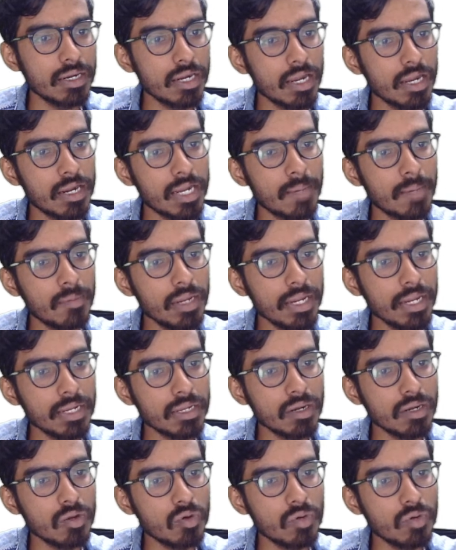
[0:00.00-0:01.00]
double
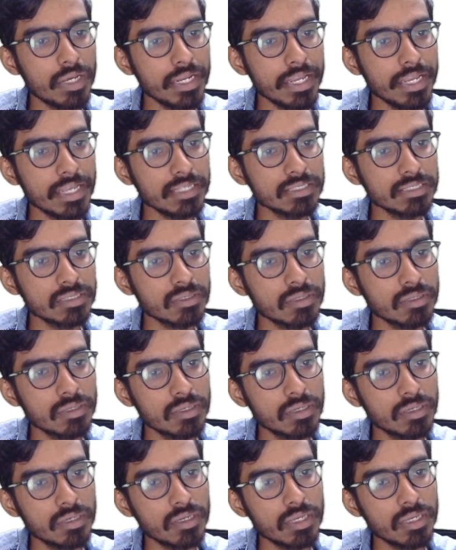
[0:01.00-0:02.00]
integral over s
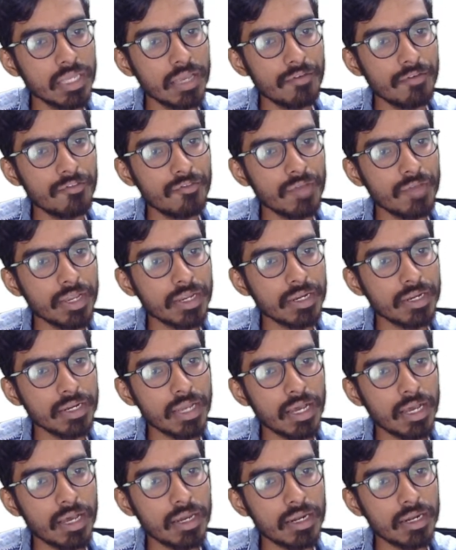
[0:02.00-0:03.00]
f
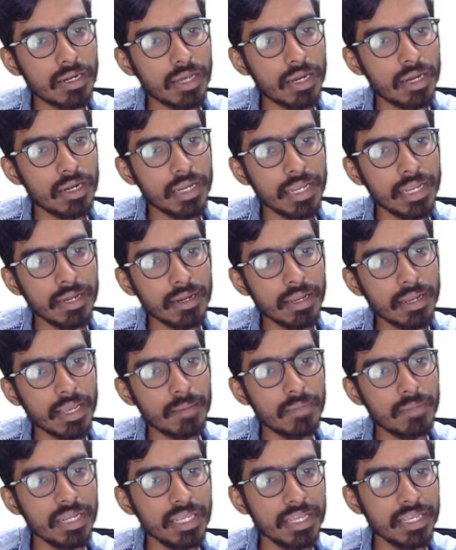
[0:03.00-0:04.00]
vector dot n cap
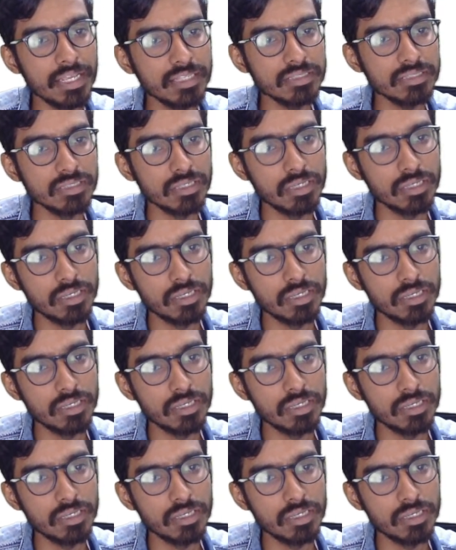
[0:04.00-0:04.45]
ds.